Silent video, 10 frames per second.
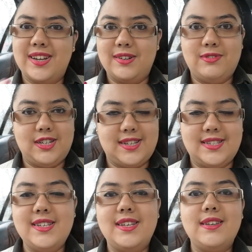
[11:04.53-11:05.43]
so
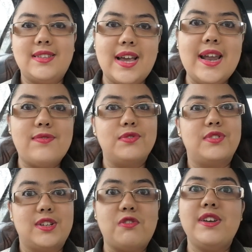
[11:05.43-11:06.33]
GCSEs,
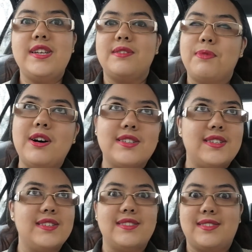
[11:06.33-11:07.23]
A-levels, degrees,
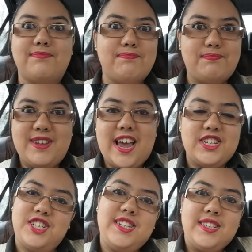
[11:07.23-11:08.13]
masters,
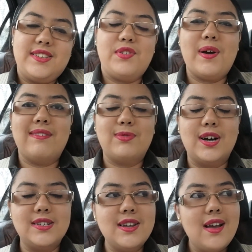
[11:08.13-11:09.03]
PhDs if you have
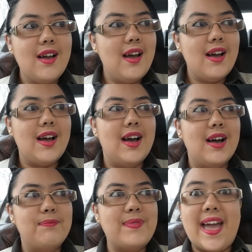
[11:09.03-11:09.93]
one,
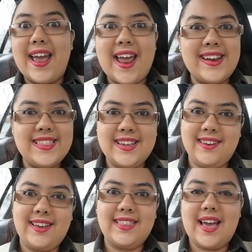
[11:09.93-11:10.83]

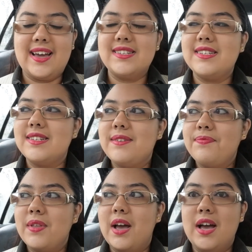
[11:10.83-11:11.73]
anything like that,
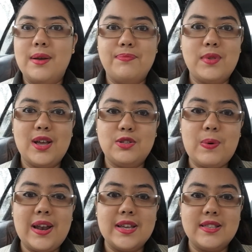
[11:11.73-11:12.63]

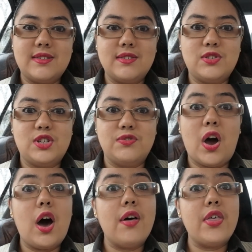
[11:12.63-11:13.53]
as well as
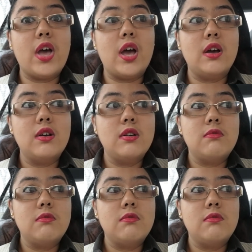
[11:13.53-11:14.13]
sort of other